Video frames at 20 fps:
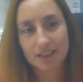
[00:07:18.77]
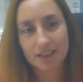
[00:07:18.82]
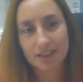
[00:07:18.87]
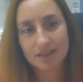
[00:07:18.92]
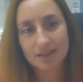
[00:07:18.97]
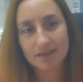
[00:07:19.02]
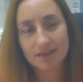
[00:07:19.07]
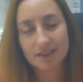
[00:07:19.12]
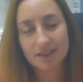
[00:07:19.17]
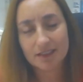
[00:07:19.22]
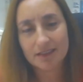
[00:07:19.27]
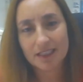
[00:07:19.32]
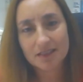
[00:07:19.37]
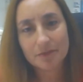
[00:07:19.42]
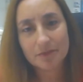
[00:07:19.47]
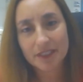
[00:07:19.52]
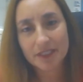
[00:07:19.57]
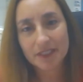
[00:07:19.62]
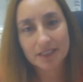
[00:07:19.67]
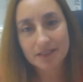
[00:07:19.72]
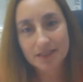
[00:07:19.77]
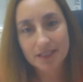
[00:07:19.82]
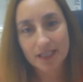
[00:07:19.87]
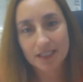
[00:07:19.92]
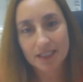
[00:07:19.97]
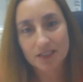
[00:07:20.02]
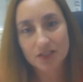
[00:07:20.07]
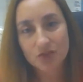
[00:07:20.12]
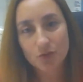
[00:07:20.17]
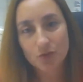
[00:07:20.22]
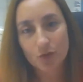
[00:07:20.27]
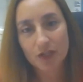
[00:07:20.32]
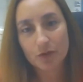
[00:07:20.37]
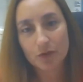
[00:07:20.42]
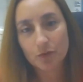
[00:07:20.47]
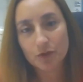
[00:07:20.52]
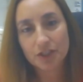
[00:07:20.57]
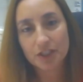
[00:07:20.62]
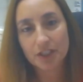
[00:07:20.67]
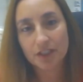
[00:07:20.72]
It doesn't make sense. Why
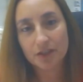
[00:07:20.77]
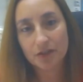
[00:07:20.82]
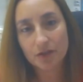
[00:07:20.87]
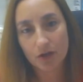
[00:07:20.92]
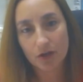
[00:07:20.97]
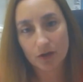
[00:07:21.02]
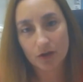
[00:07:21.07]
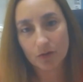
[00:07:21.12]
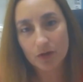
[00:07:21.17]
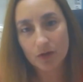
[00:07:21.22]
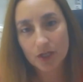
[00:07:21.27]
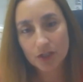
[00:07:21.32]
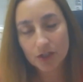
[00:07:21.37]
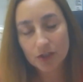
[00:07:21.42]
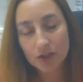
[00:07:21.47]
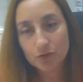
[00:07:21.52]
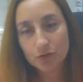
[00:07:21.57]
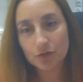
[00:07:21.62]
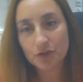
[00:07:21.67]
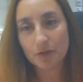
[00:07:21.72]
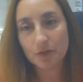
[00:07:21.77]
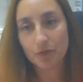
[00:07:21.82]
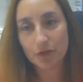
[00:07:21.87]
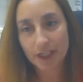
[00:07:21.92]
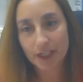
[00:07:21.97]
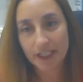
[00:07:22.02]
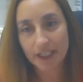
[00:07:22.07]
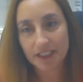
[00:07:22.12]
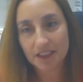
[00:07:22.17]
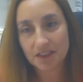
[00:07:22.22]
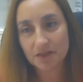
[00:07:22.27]
would they go to the brain?